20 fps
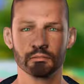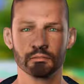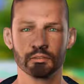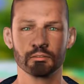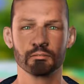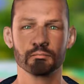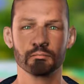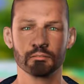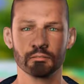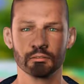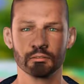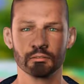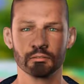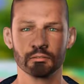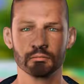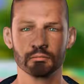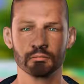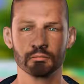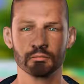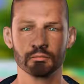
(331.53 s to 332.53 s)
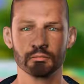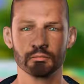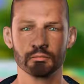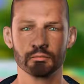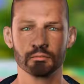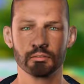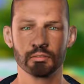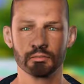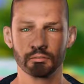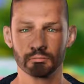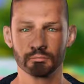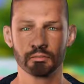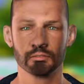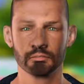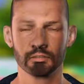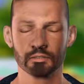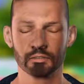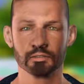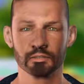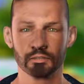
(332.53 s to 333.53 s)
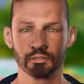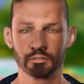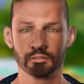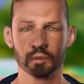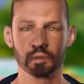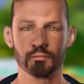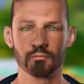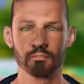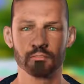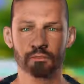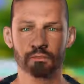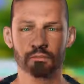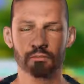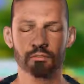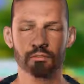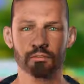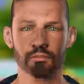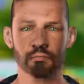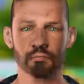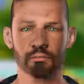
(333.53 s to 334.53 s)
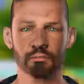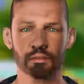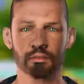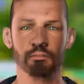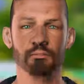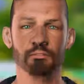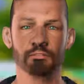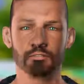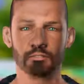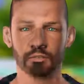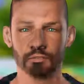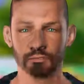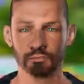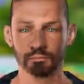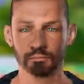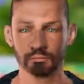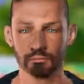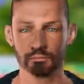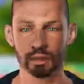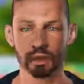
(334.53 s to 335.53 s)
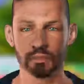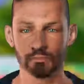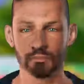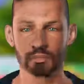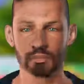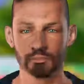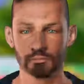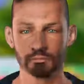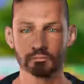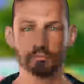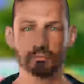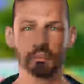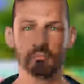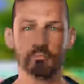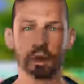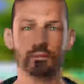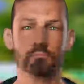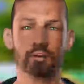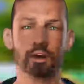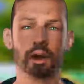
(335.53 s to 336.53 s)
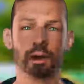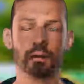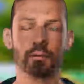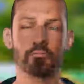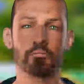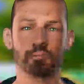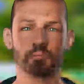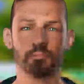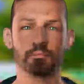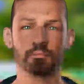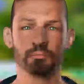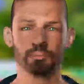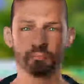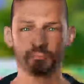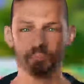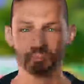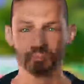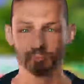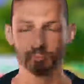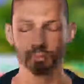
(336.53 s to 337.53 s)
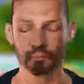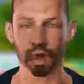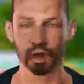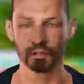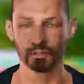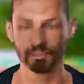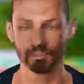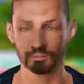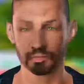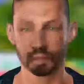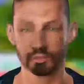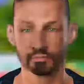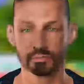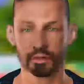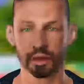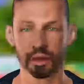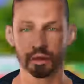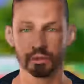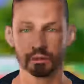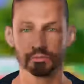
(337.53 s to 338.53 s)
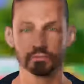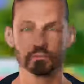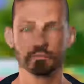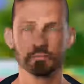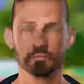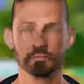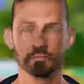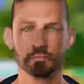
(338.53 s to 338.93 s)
That didn't work. And people came in and said, if you stop saying there's only one God, if women you're after will give you all the women you want.